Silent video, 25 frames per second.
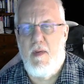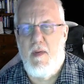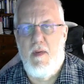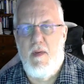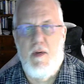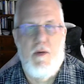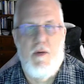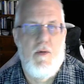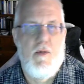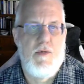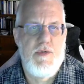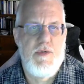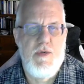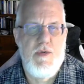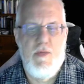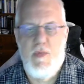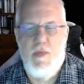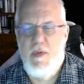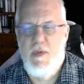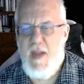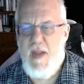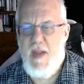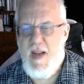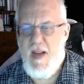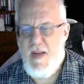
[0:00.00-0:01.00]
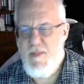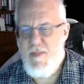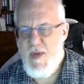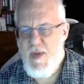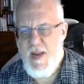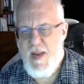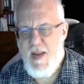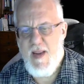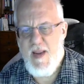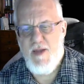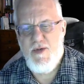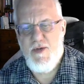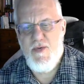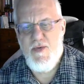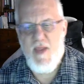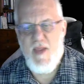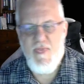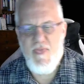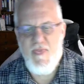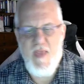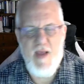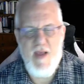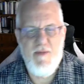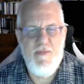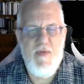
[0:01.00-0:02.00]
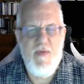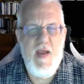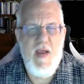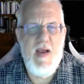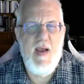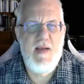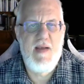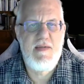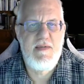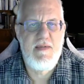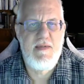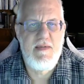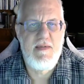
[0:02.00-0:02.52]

Of course, in the real game, you can't do that fast.